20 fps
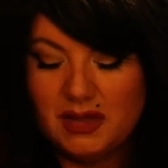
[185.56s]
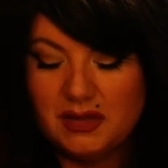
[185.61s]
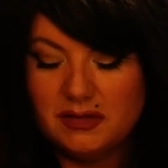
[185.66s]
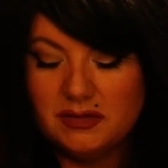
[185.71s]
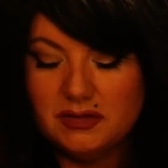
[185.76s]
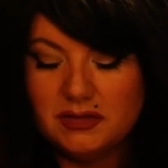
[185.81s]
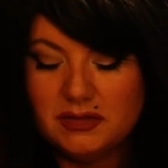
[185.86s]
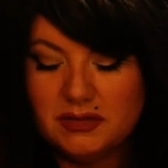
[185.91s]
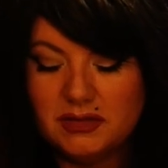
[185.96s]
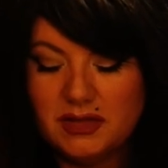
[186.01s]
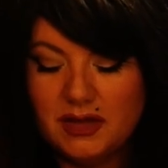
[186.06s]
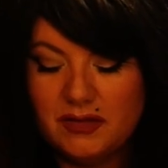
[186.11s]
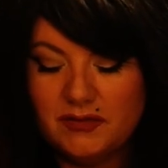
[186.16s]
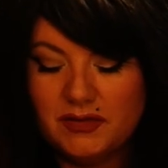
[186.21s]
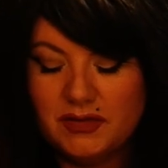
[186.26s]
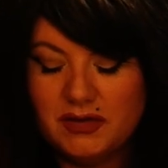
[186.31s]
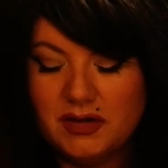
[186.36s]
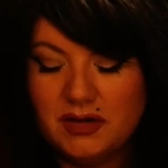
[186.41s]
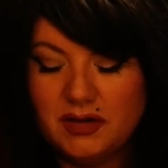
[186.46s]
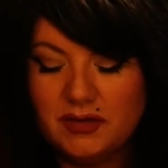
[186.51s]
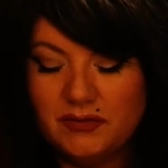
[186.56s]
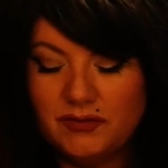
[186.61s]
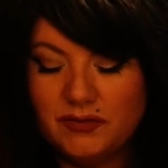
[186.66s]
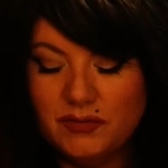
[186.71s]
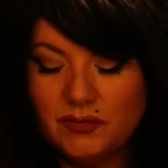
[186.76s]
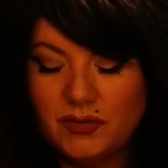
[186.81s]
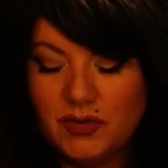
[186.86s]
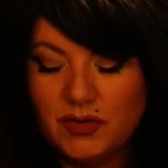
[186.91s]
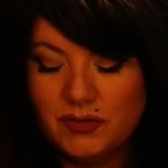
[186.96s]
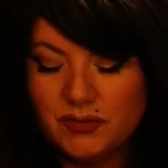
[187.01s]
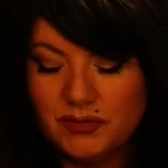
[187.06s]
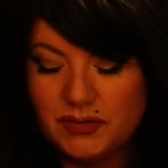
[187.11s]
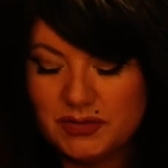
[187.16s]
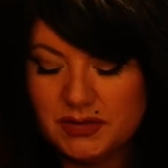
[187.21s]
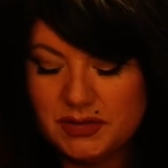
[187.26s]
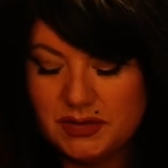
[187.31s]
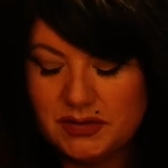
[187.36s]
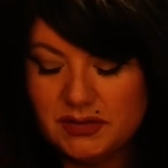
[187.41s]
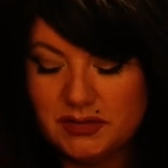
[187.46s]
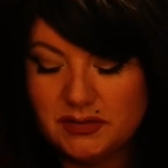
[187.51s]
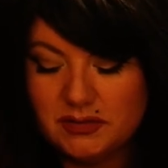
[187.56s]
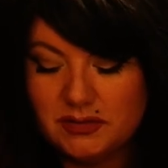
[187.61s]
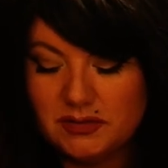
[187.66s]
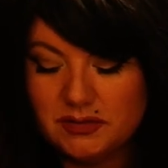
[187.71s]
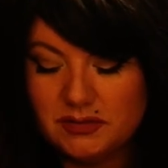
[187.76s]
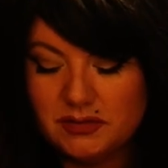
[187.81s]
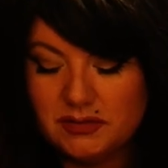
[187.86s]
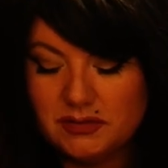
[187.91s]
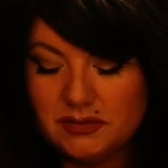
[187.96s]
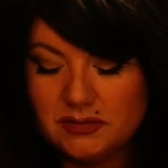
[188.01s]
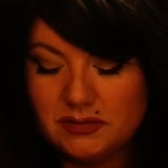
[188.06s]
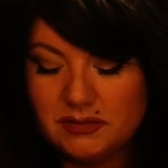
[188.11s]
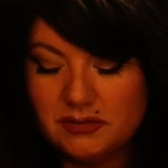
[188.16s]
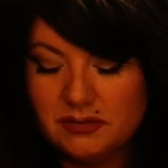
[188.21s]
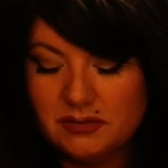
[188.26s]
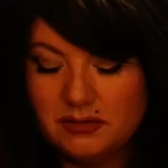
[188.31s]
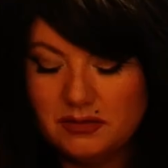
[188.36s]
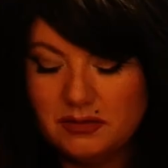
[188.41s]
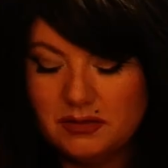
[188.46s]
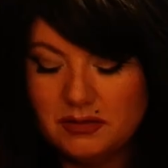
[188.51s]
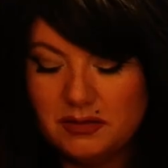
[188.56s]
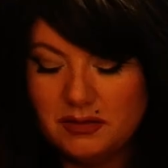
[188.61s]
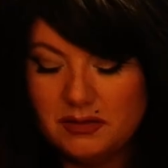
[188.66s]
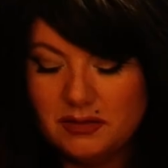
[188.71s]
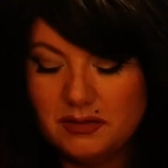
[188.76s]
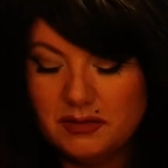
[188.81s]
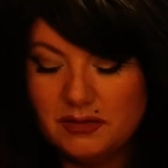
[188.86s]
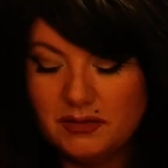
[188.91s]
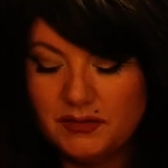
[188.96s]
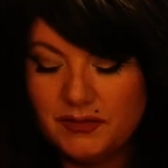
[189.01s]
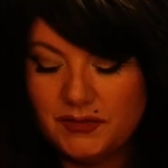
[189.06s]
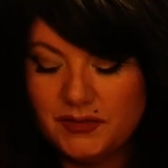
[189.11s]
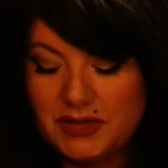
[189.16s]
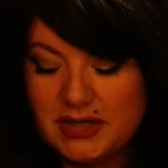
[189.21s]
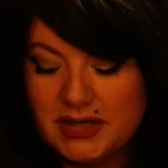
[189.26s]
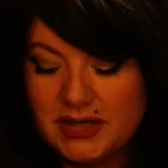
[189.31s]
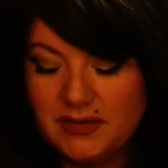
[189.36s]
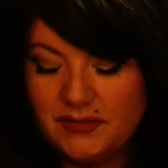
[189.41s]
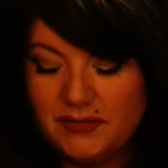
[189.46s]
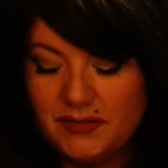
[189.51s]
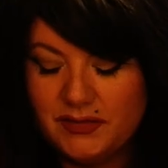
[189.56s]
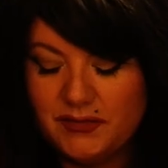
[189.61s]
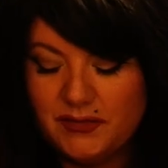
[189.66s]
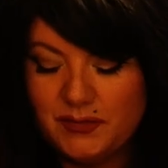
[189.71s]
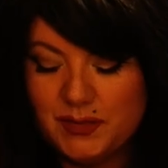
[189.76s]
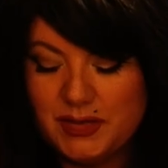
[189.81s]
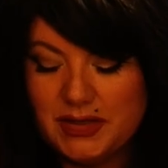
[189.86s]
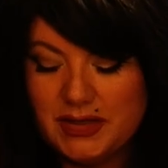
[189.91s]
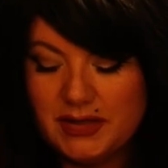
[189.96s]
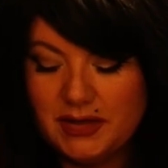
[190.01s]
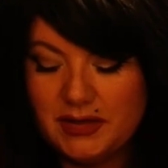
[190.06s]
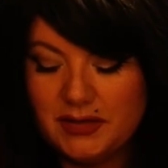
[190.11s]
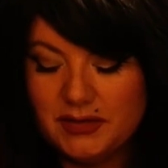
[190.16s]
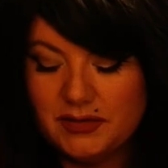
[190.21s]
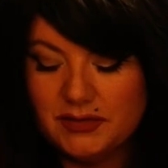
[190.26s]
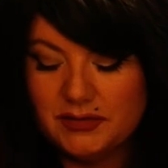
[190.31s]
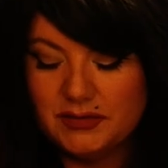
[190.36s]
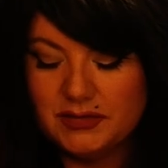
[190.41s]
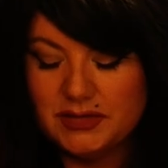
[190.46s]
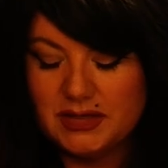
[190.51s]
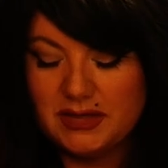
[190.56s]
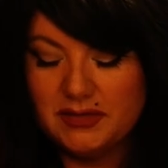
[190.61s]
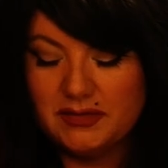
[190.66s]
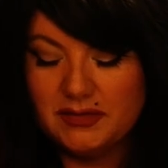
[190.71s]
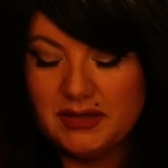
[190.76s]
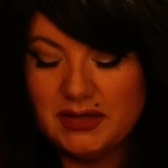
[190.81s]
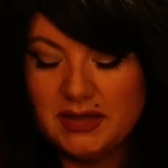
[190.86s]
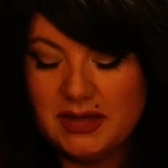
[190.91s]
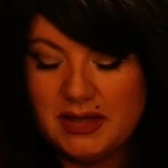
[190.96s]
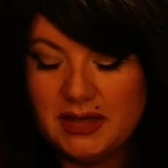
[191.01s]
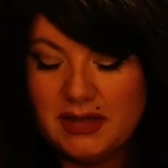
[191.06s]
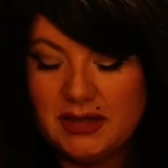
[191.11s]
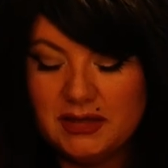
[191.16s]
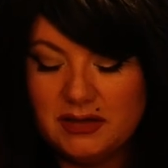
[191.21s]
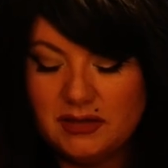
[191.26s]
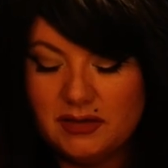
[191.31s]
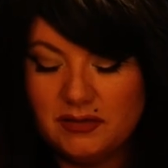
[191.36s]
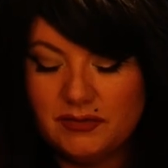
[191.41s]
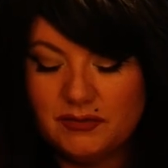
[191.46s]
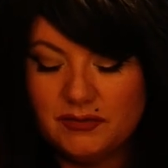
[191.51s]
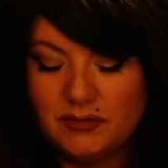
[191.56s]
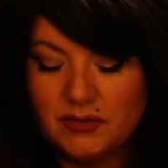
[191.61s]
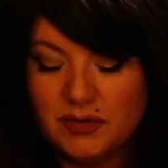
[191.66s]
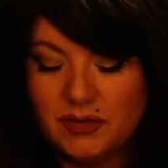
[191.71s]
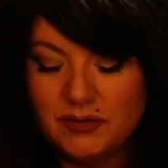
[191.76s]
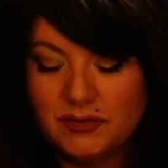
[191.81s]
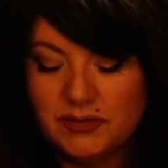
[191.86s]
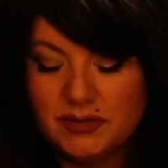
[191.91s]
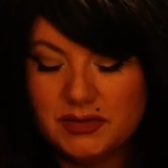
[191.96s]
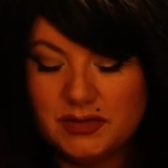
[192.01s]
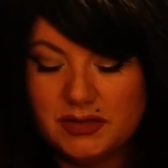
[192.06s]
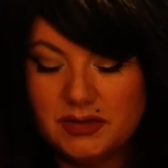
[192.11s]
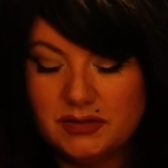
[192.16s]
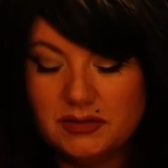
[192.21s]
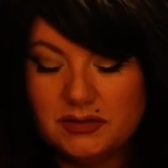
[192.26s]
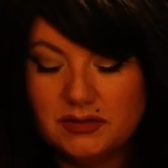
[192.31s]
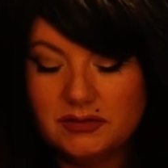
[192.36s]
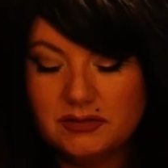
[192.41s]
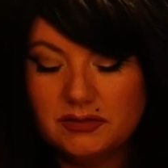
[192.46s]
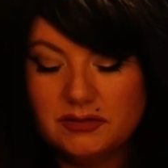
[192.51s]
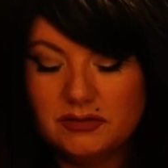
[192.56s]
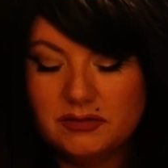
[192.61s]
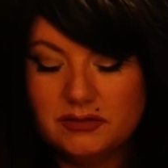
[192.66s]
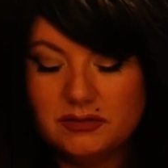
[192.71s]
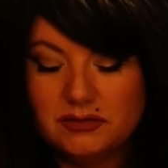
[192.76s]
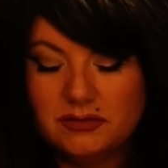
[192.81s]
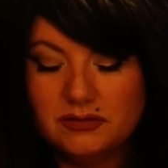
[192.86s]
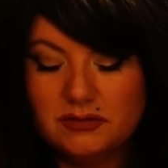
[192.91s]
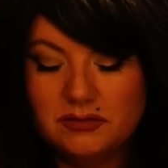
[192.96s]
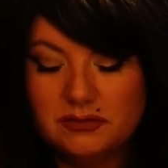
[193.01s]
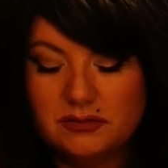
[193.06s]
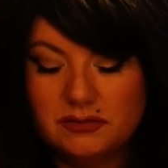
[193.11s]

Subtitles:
The 7 of Roses. The 5 of Bears and the 8 of Roses.